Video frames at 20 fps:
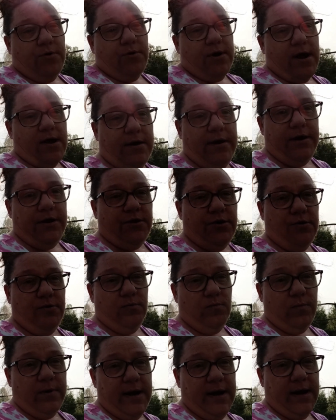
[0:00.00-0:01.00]
Out here
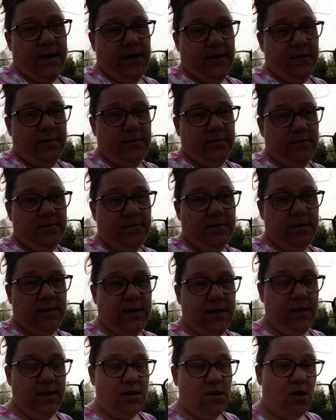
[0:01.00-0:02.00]
weeding
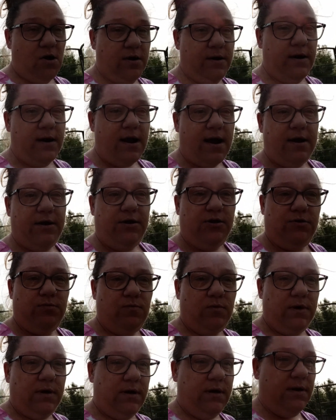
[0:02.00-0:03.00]
the garden, I just
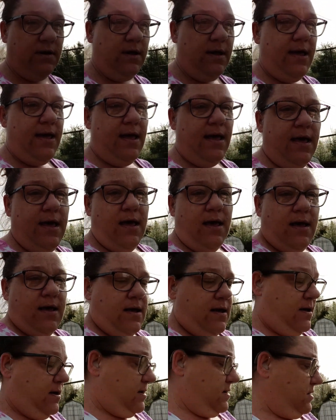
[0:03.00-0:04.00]
wanted to
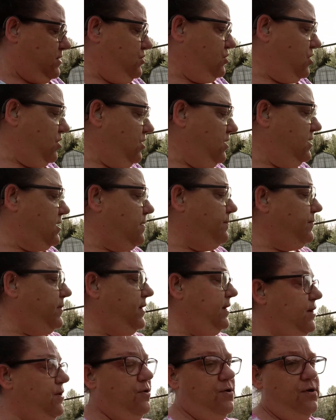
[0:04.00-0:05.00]
uh, show you
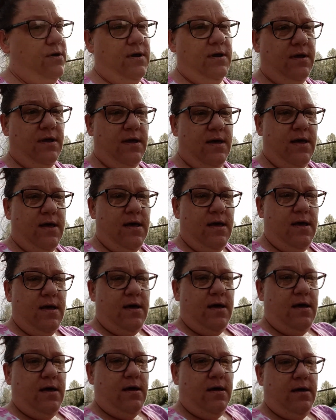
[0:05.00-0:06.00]
something here.
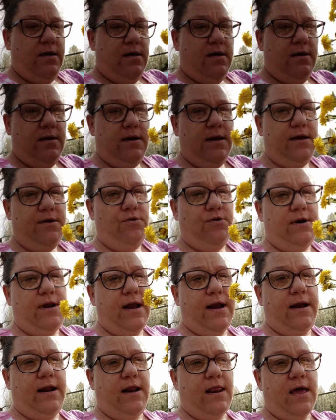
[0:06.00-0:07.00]
These are
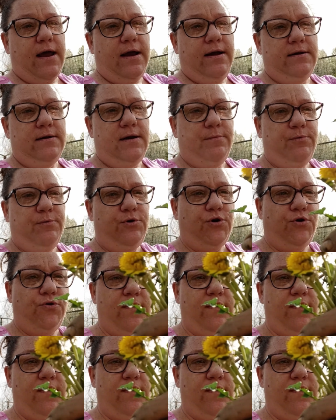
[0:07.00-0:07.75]
dandelion, I'm sure